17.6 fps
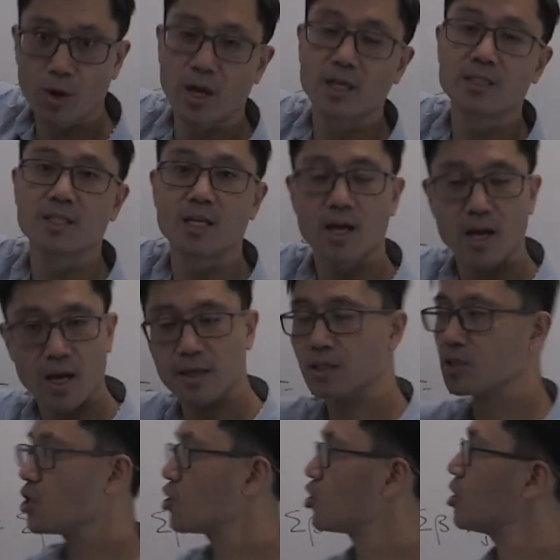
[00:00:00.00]
products and
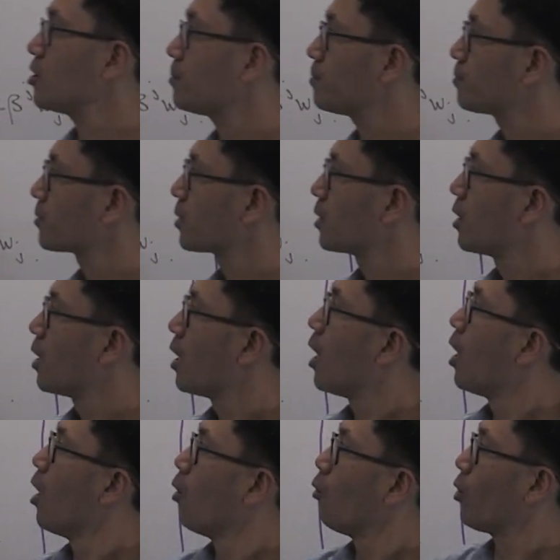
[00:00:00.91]
addition.
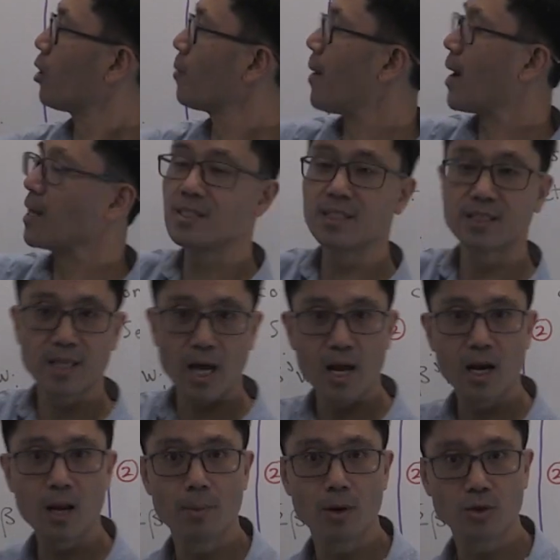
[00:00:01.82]
What about scalar